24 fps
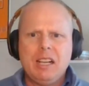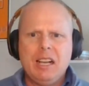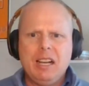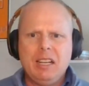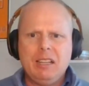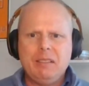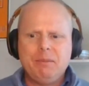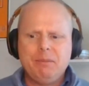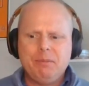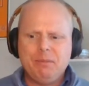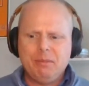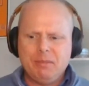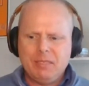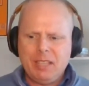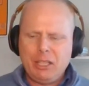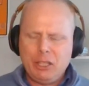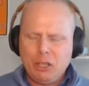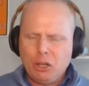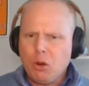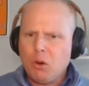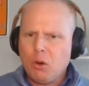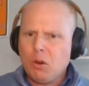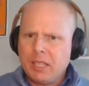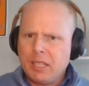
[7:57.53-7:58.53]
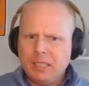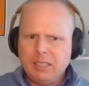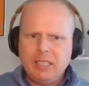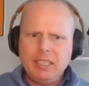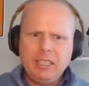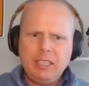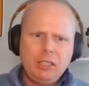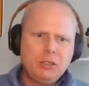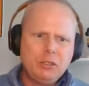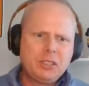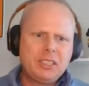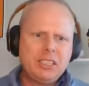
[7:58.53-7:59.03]
And you're going to
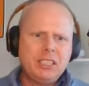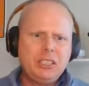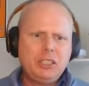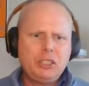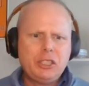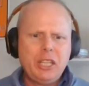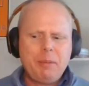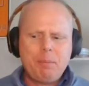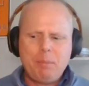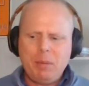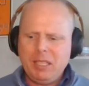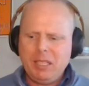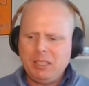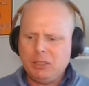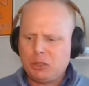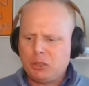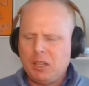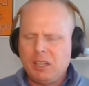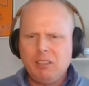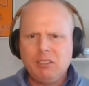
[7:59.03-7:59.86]
continue to see JP